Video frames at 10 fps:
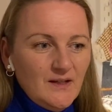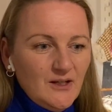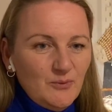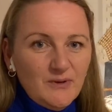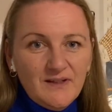
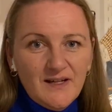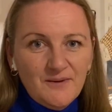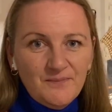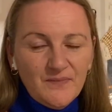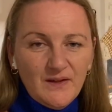But yeah,
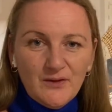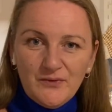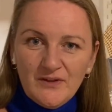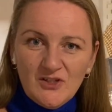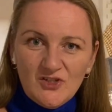they are
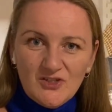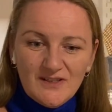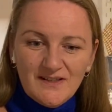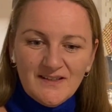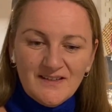finished,
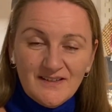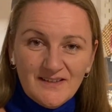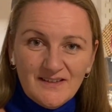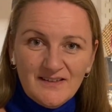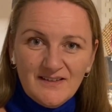and